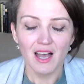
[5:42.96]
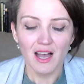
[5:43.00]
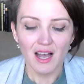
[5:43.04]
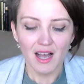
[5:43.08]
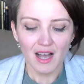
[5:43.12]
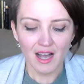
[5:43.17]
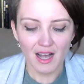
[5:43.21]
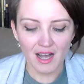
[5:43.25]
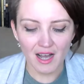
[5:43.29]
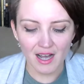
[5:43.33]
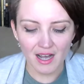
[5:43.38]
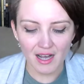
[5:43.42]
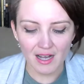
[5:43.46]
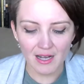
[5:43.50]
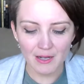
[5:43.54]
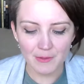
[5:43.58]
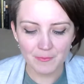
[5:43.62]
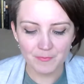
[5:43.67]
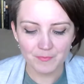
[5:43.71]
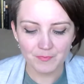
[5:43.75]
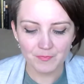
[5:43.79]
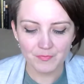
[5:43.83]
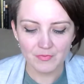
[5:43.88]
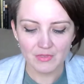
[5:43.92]

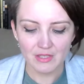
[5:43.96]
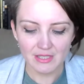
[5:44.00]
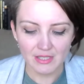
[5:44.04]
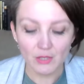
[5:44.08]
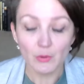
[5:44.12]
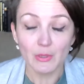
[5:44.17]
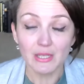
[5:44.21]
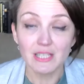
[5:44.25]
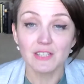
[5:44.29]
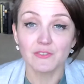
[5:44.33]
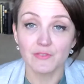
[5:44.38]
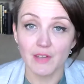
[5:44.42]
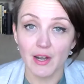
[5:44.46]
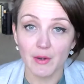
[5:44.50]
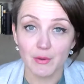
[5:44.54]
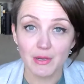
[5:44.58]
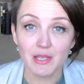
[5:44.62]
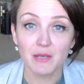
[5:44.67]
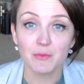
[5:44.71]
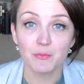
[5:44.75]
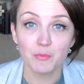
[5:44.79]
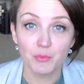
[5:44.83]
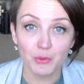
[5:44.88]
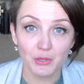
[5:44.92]
So it's very
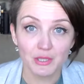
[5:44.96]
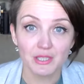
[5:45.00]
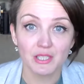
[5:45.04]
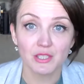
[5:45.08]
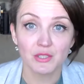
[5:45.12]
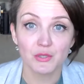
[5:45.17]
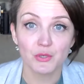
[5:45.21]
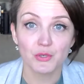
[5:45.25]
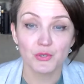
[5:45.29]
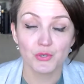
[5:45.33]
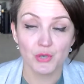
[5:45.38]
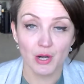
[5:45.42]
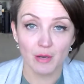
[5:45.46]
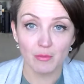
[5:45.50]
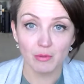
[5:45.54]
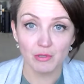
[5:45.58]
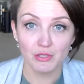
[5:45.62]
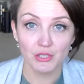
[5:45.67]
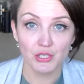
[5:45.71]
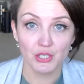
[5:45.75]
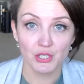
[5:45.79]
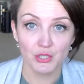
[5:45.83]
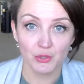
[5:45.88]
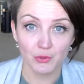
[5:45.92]
important to
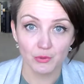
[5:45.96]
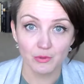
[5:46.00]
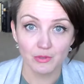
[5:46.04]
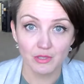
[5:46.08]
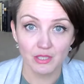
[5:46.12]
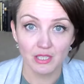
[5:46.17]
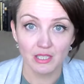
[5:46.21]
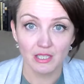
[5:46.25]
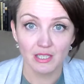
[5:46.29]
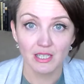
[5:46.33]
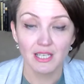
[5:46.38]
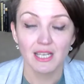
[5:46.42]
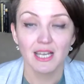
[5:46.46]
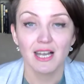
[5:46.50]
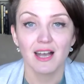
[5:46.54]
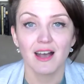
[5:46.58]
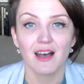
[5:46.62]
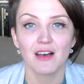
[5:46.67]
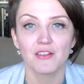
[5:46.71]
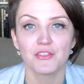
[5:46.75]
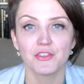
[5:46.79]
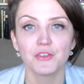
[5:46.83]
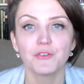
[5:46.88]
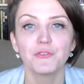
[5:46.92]
troubleshoot
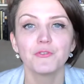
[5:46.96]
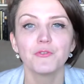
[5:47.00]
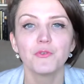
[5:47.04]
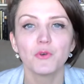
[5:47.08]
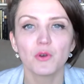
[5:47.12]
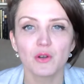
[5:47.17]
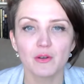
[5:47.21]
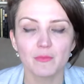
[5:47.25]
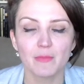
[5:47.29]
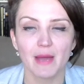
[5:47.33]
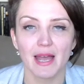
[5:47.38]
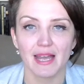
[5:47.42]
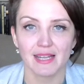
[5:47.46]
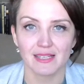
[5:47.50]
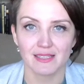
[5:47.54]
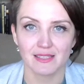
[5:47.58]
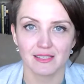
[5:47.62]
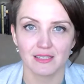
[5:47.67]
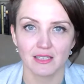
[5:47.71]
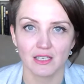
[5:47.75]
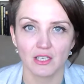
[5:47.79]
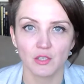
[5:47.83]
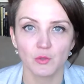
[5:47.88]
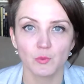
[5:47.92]
the
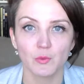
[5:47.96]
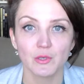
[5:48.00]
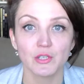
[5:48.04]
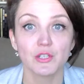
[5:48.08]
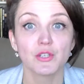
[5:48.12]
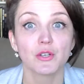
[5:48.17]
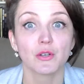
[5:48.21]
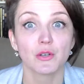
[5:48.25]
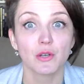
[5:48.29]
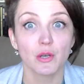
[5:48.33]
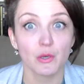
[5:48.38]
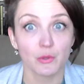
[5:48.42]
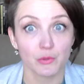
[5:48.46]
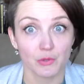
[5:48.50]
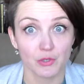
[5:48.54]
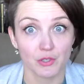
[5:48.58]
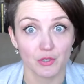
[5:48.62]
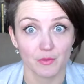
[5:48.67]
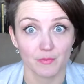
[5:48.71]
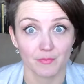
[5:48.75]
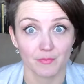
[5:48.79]
formats in which you coach.